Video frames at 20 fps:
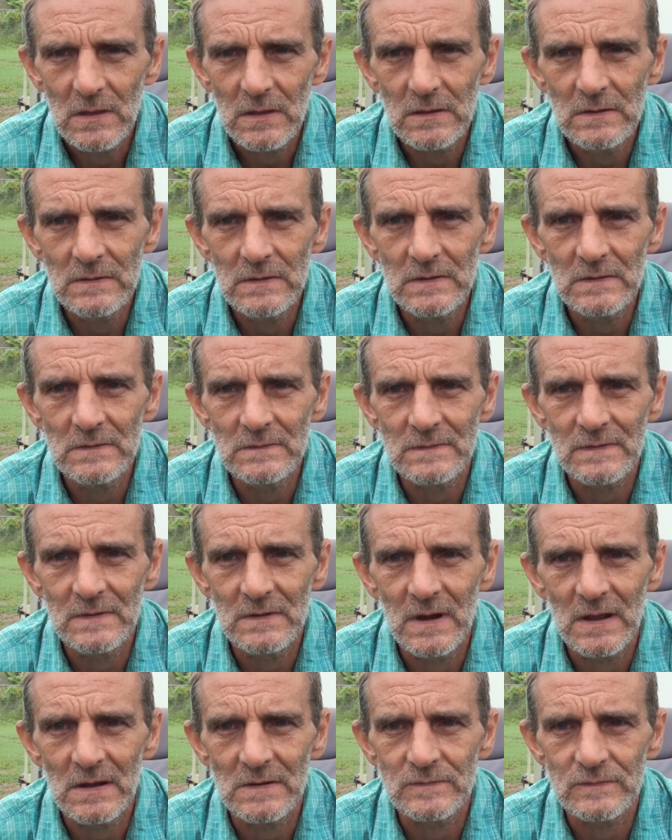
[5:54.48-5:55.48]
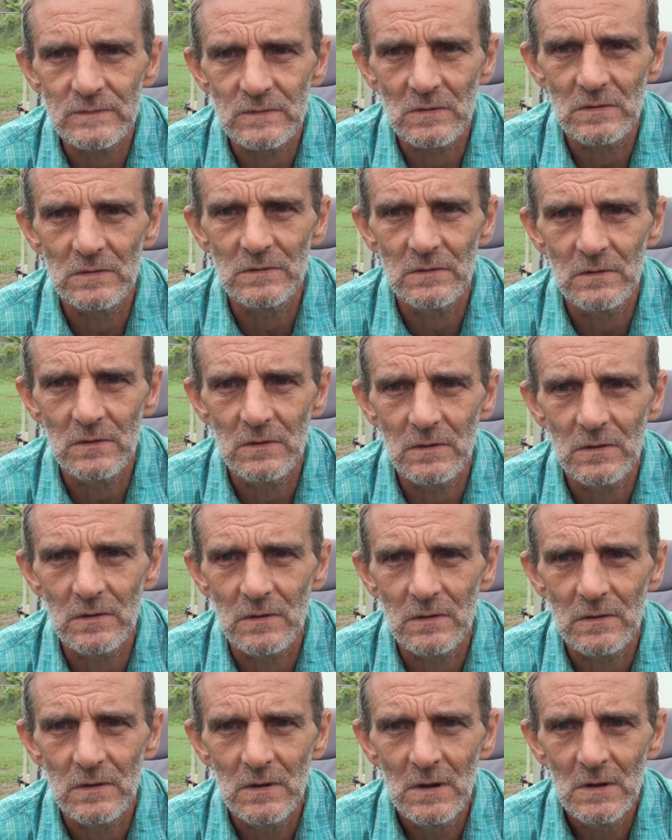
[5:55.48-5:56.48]
in international
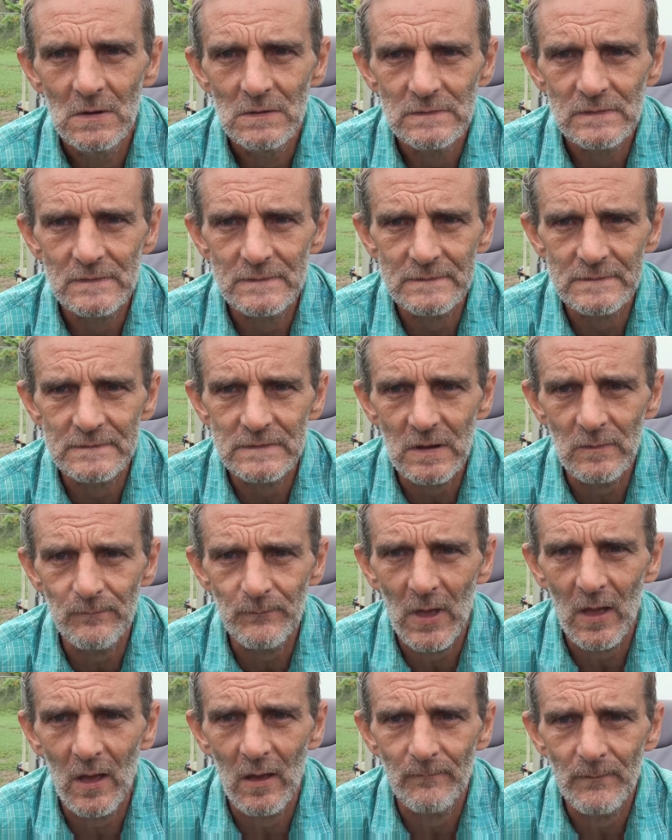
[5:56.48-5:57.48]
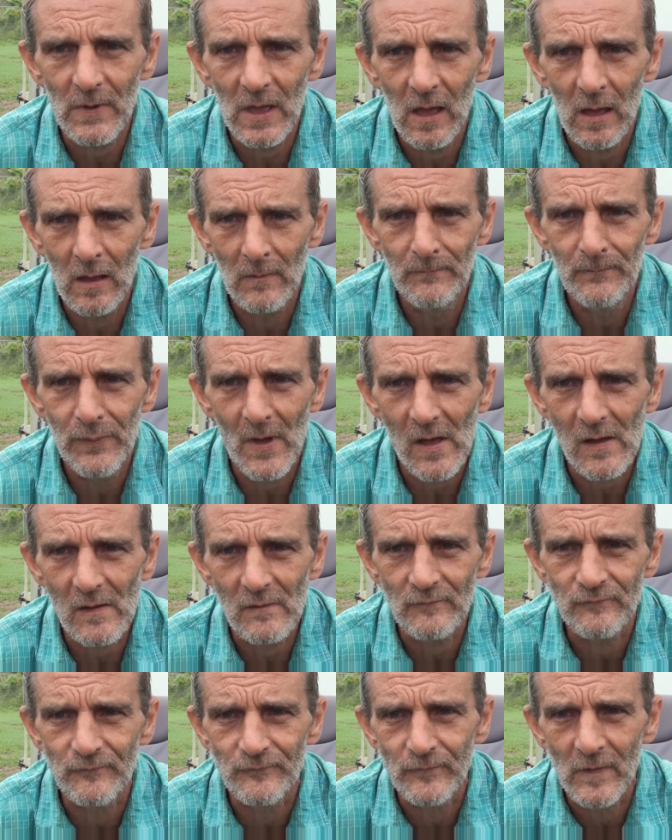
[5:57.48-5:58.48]
law, to step up
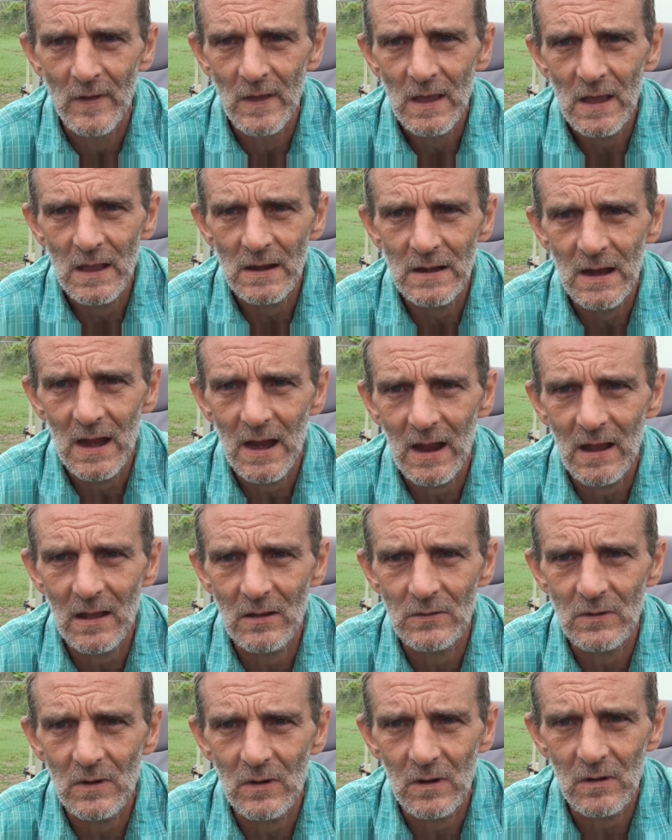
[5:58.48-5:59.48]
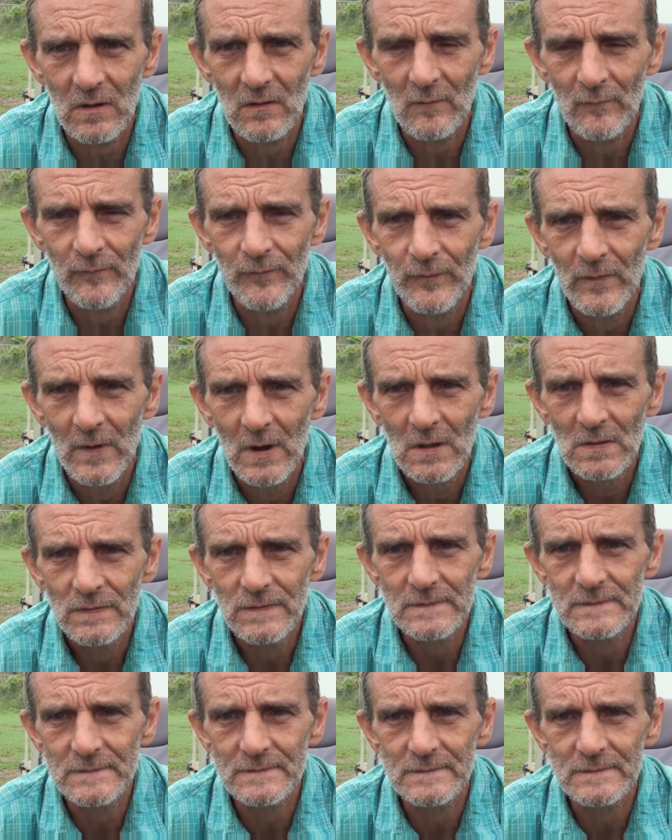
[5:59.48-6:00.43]
above and out of this